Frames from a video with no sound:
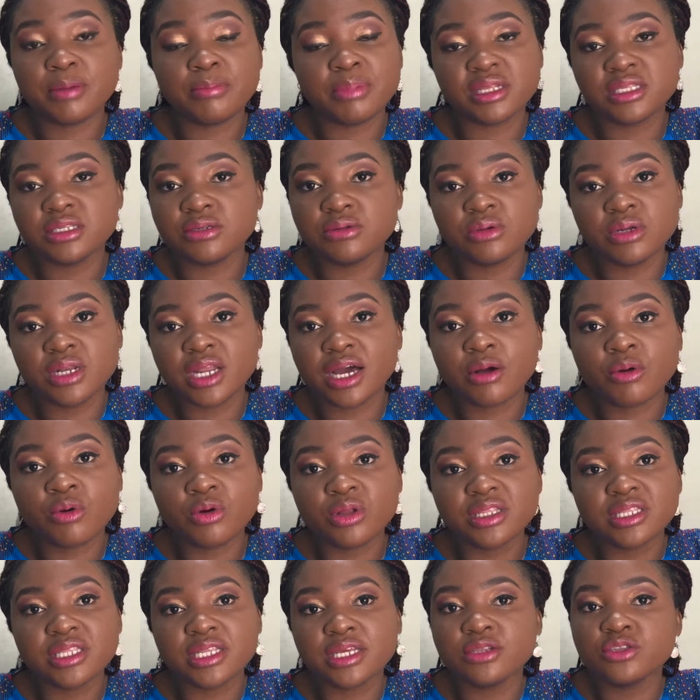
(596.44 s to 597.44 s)
particular
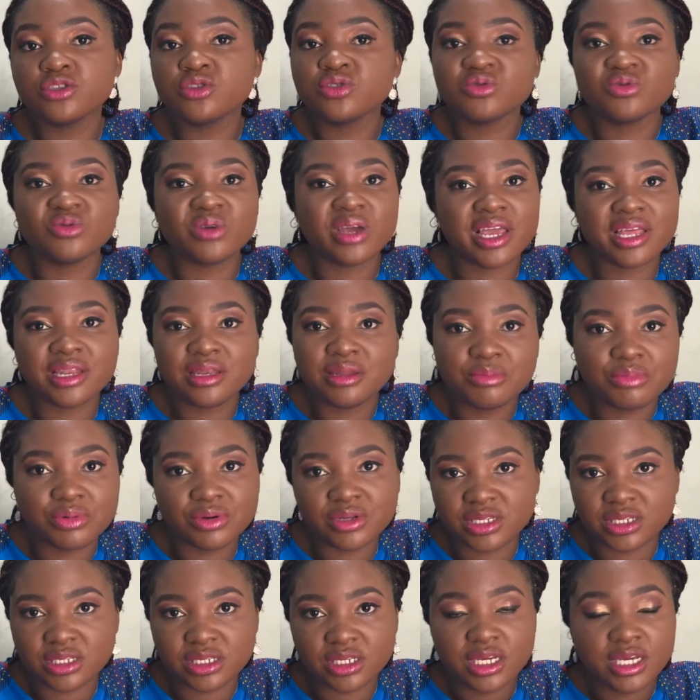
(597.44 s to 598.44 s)
content to
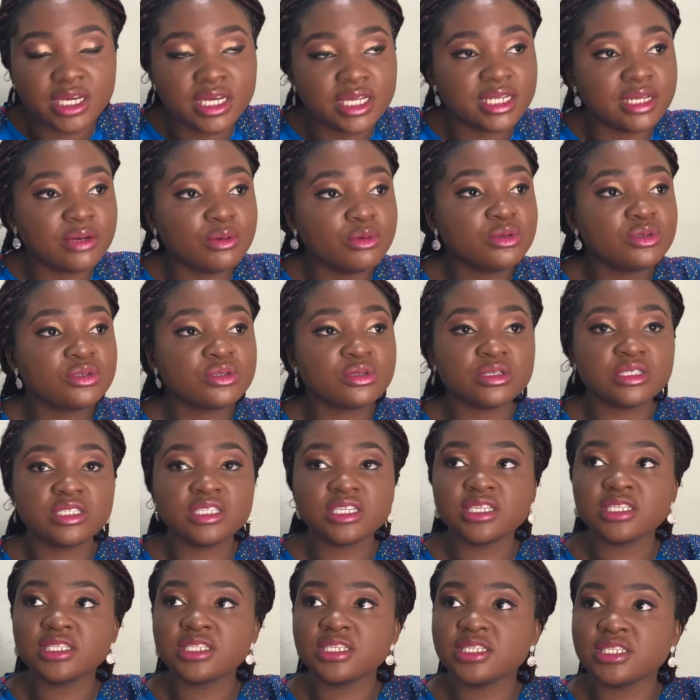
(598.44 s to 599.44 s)
anybody. They won't
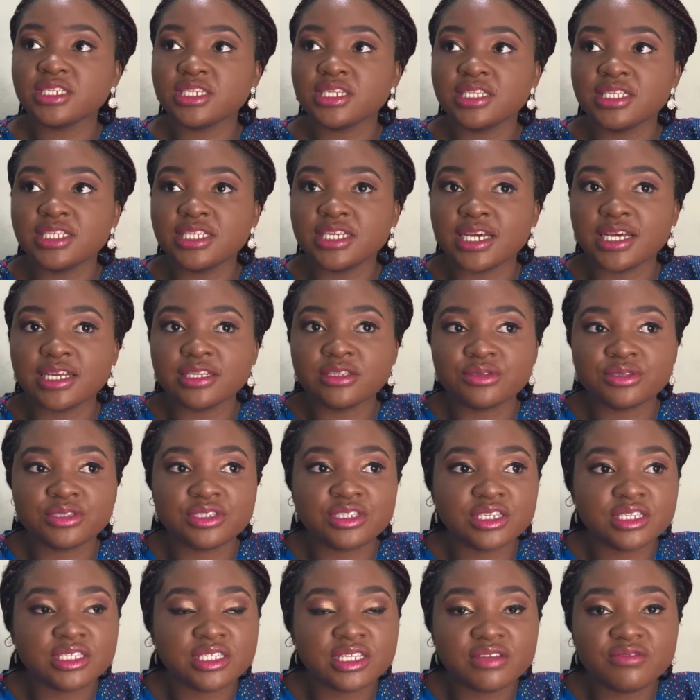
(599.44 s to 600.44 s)
suggest it in their
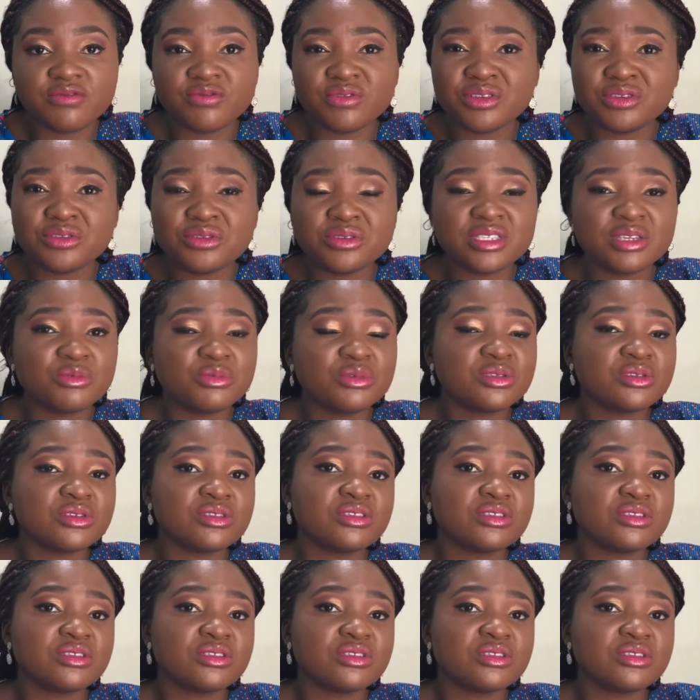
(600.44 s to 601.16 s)
suggested videos. They won't